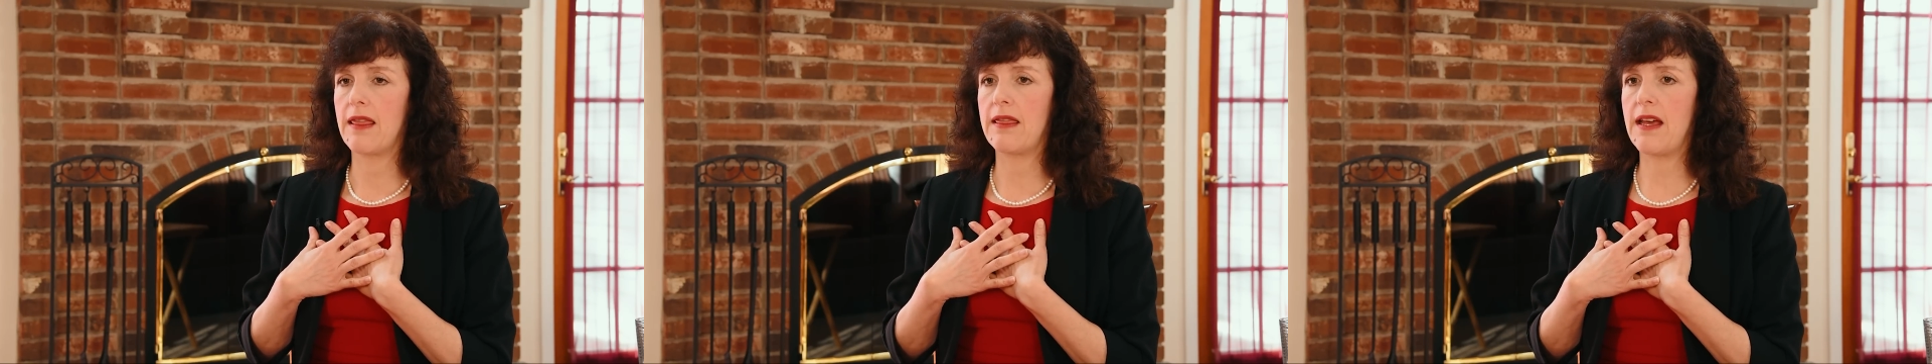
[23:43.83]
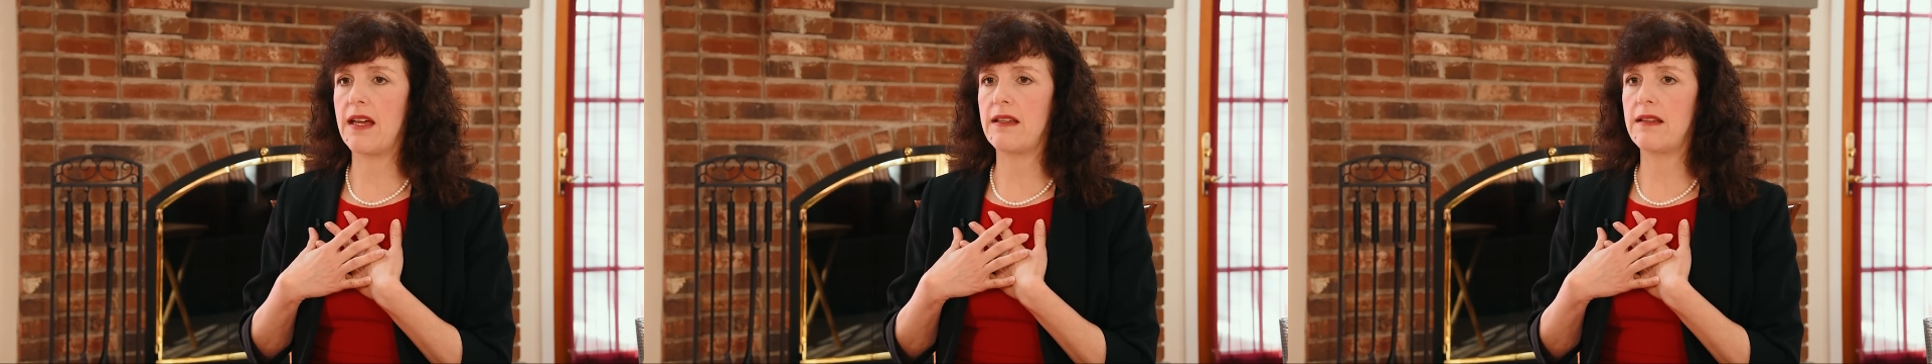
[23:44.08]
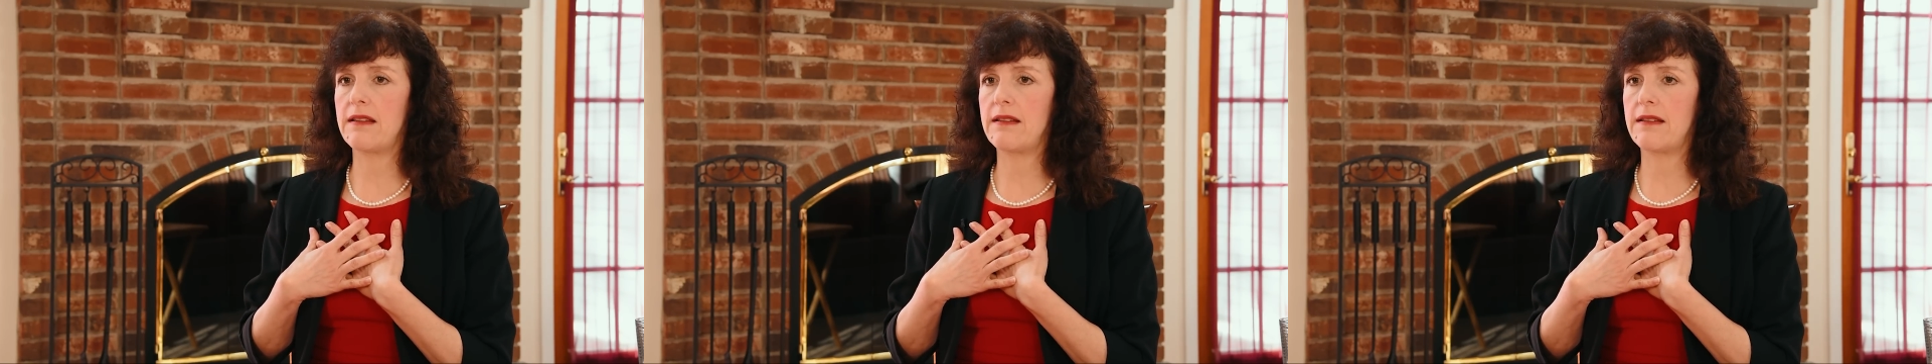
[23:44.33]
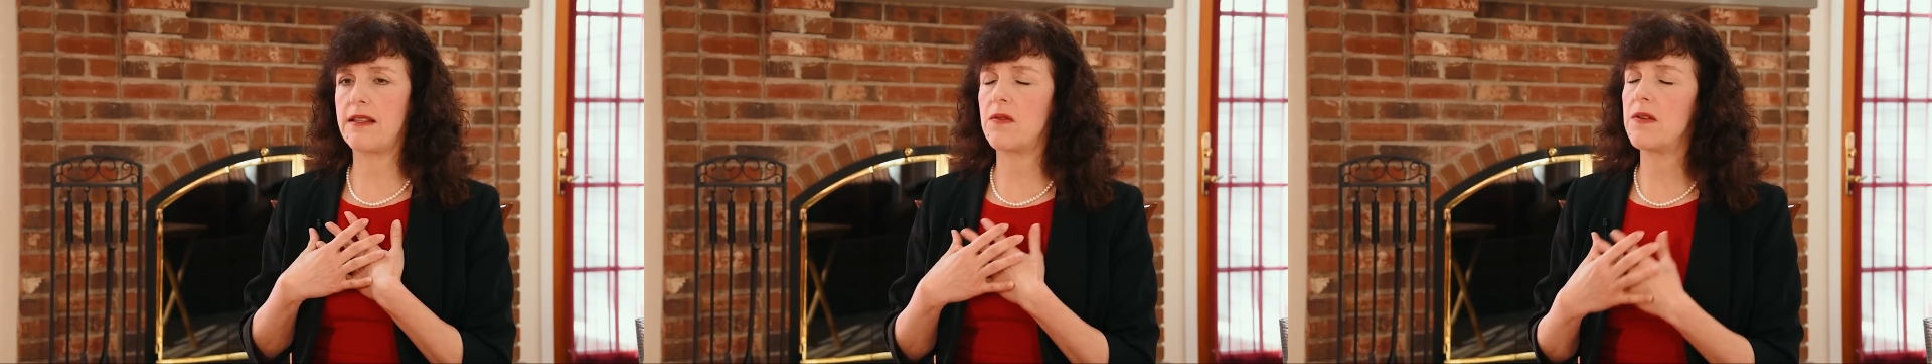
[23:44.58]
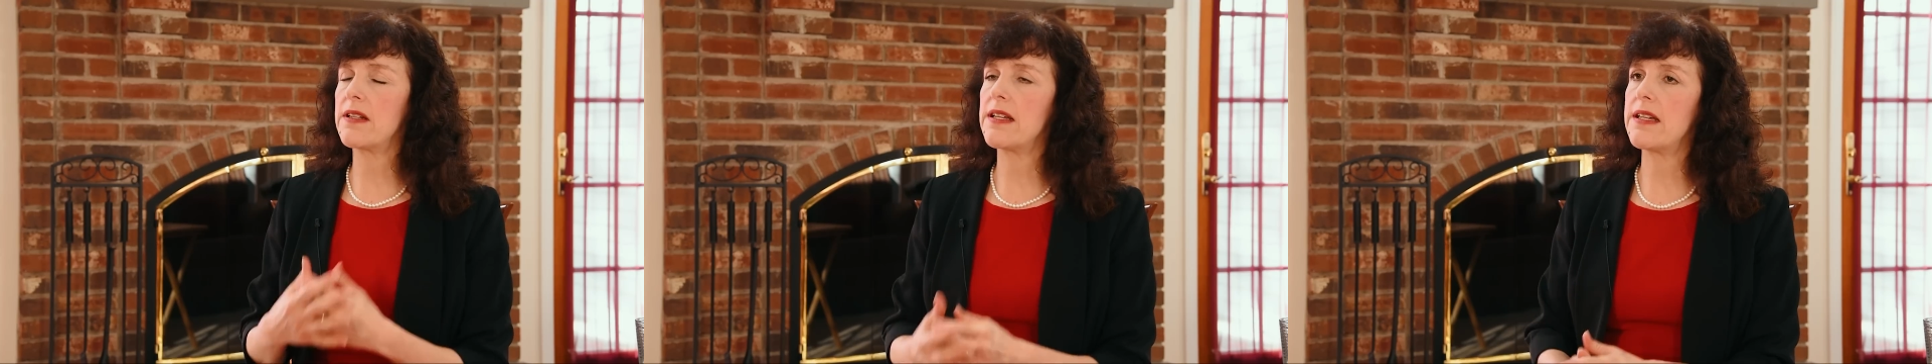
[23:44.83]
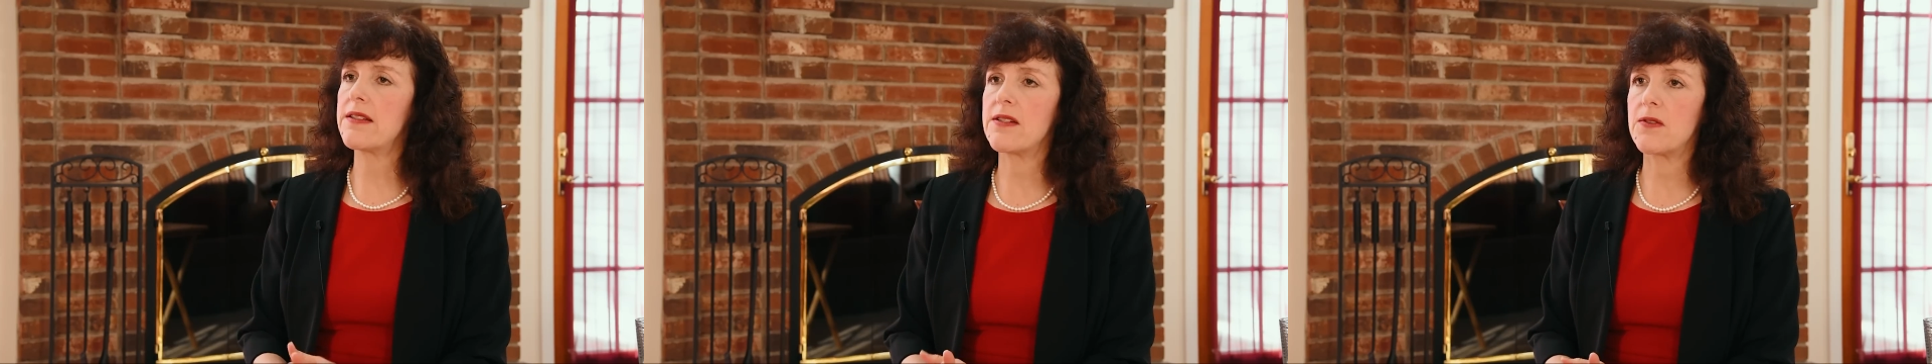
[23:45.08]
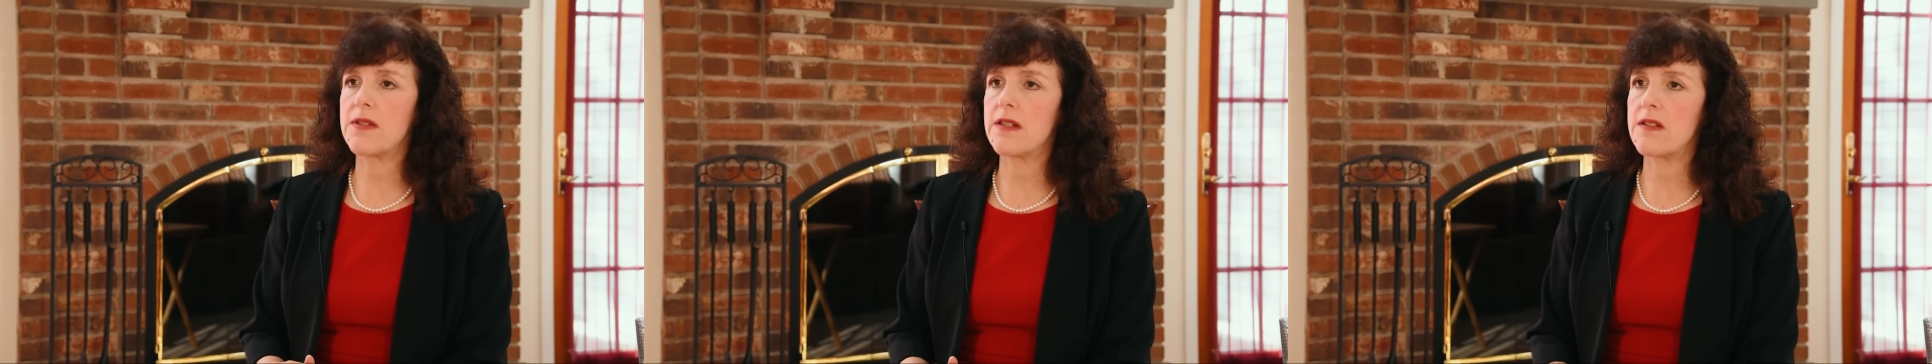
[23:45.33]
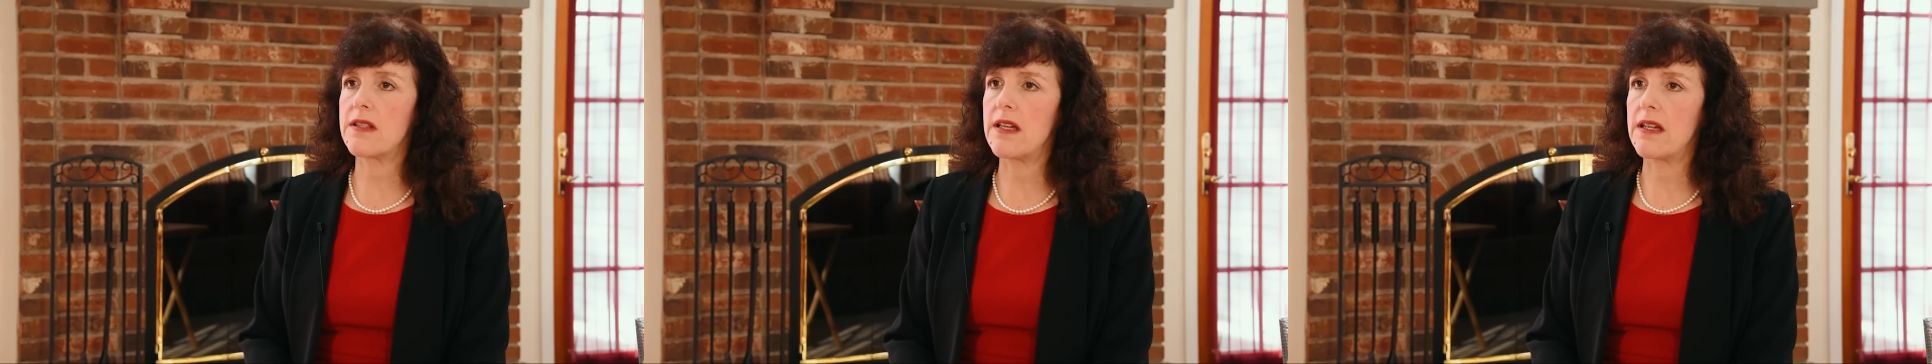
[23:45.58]
then there really is no
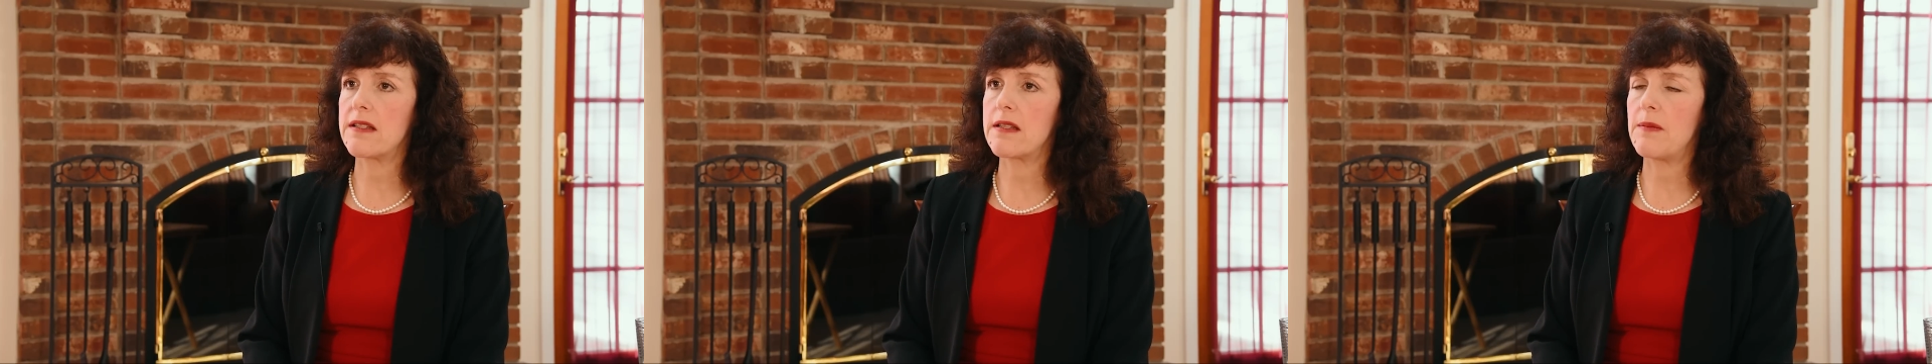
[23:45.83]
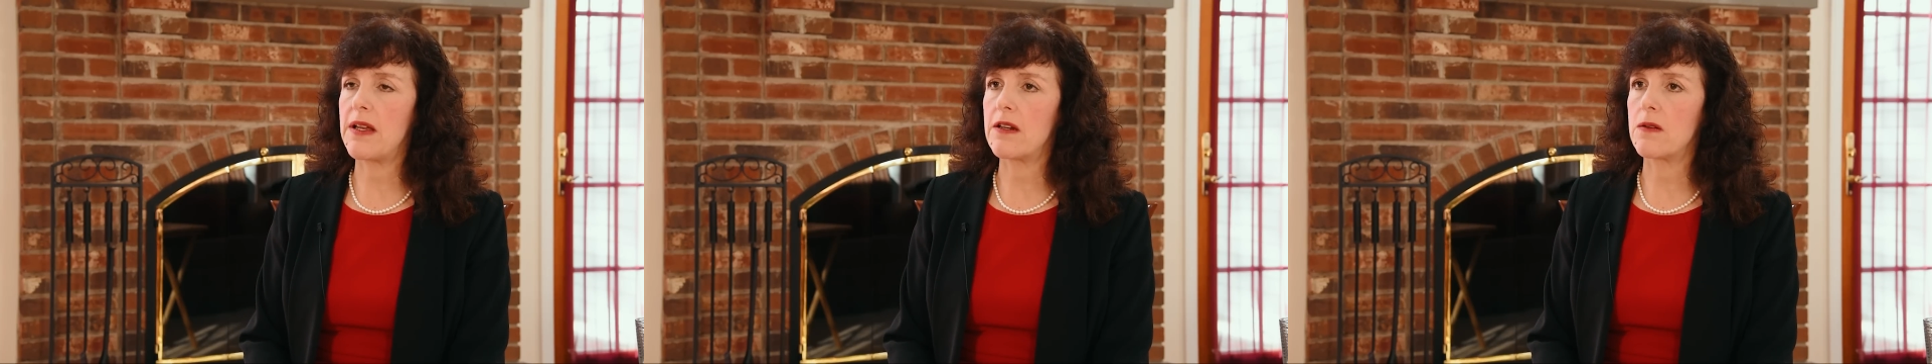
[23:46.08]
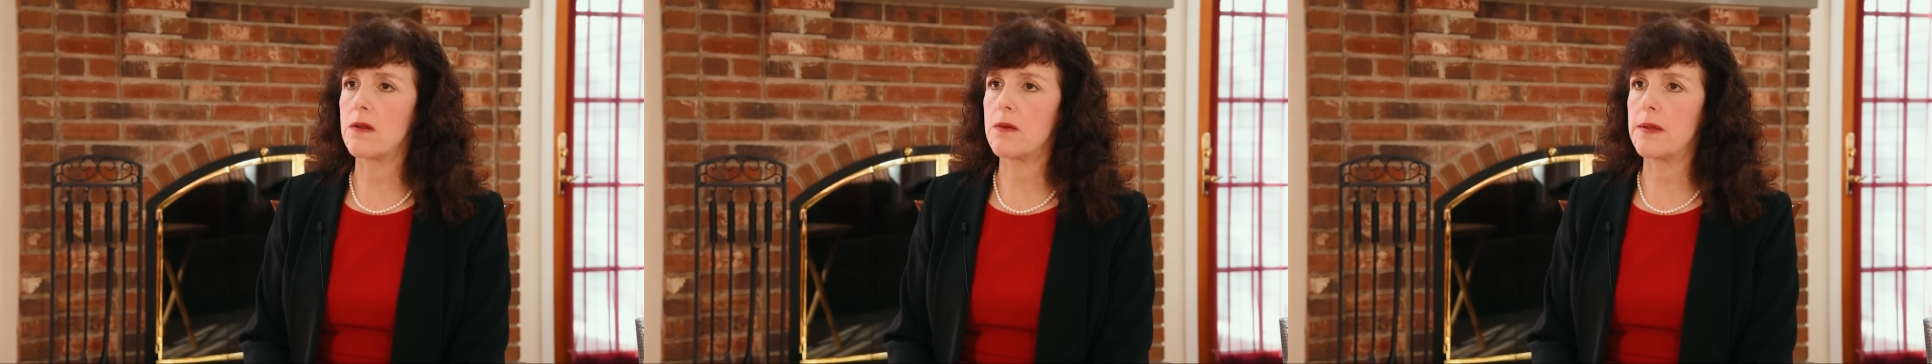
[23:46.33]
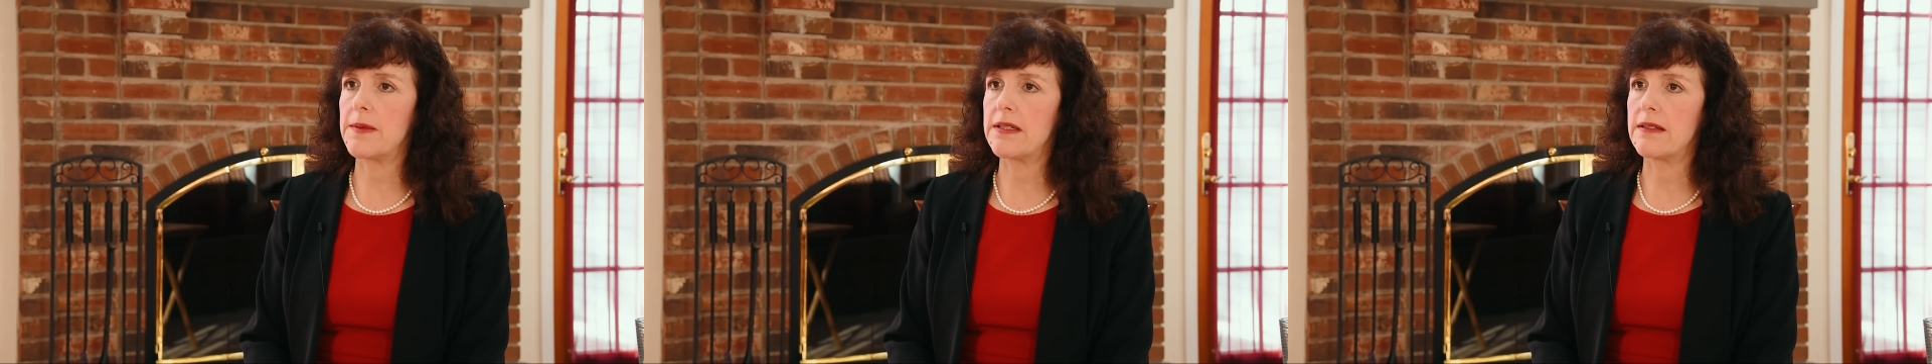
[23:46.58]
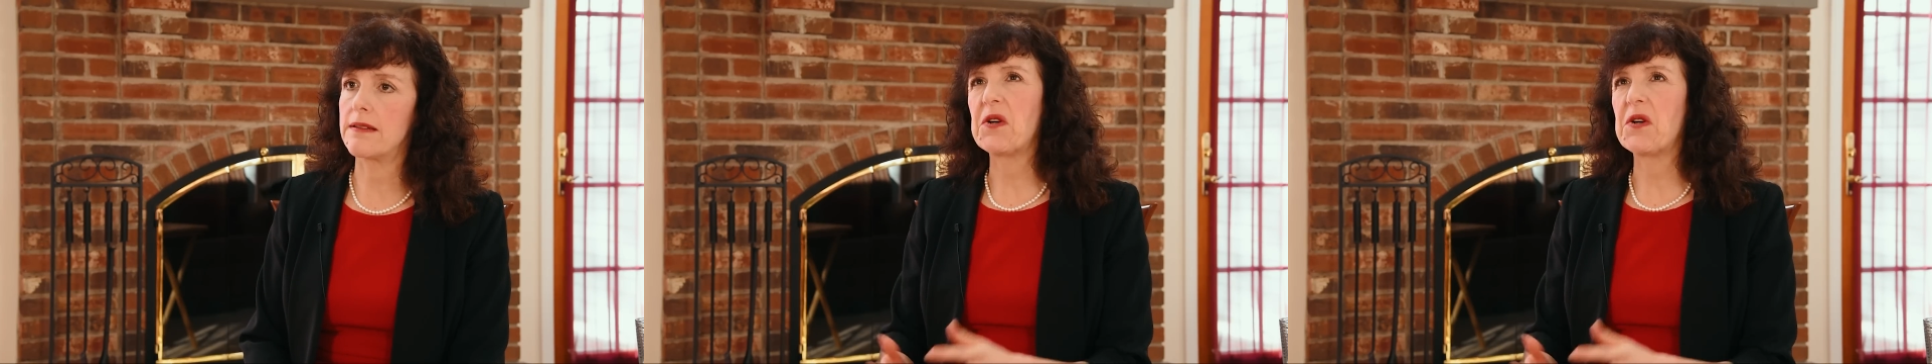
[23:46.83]
such thing as a man or a woman.